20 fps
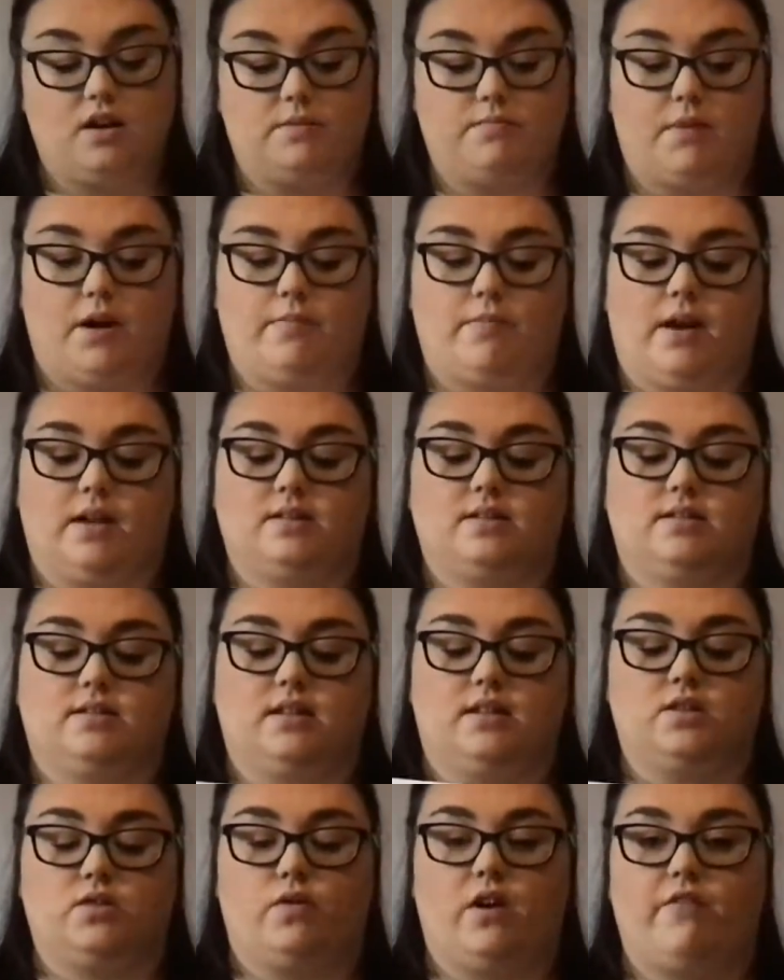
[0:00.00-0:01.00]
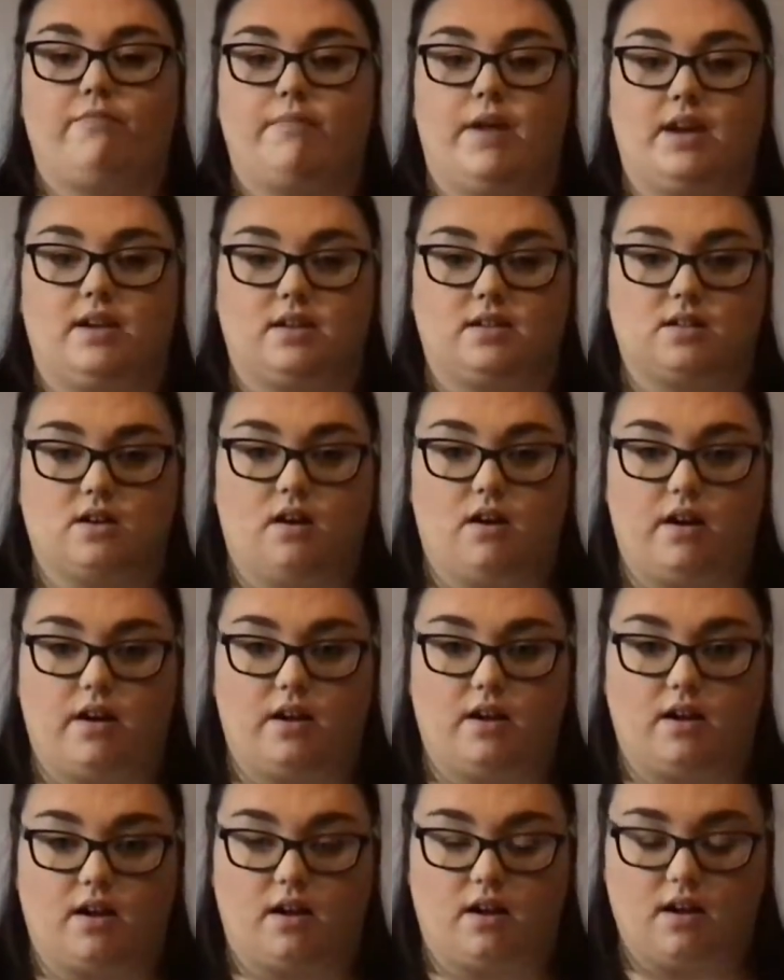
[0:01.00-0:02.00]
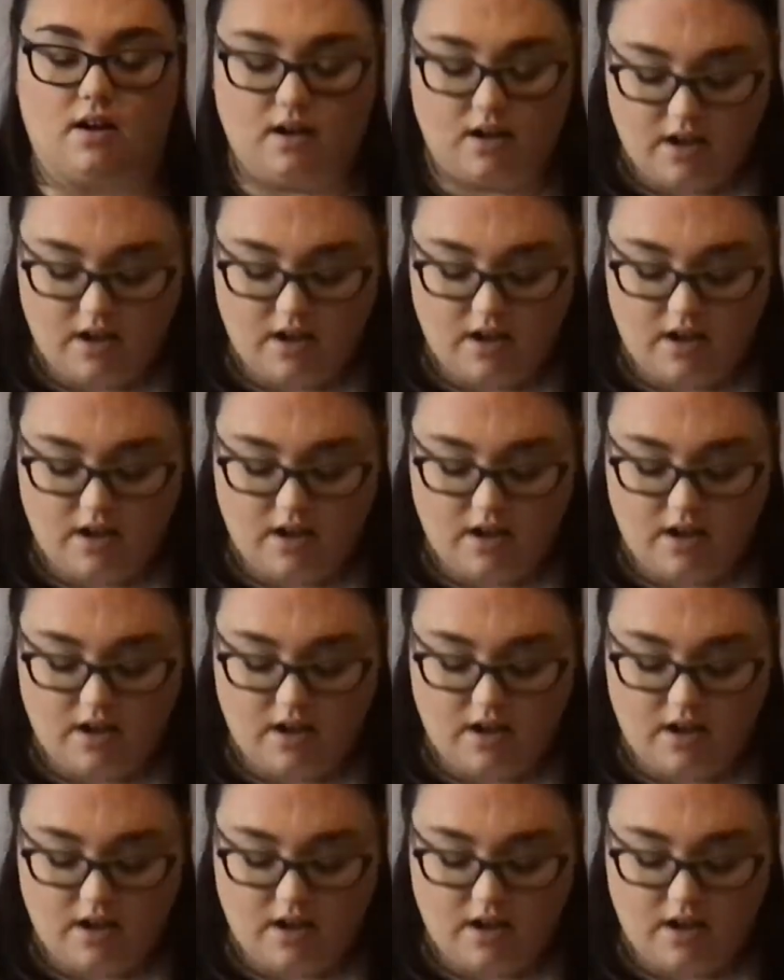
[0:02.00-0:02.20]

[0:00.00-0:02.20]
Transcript: my masks in, so I've made a tiger